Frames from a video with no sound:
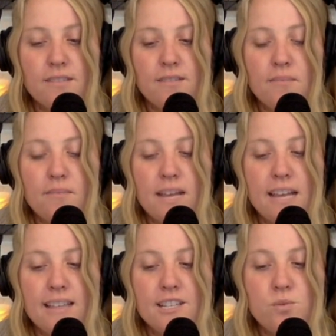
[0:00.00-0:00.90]
but in
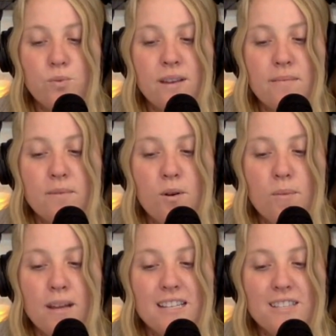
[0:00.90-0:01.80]
the sweet
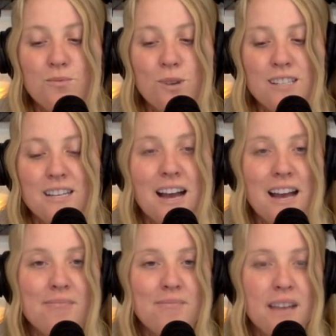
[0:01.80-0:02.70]
moments where
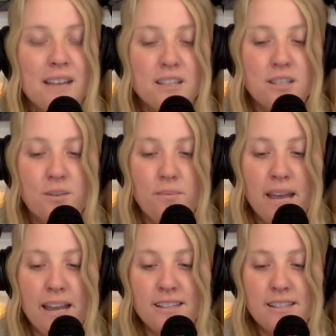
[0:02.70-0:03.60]
time has no
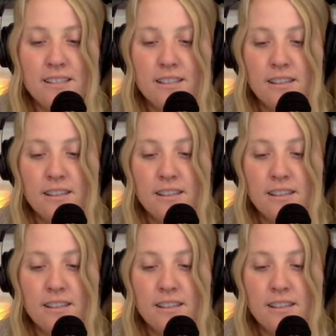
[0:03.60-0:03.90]
pace.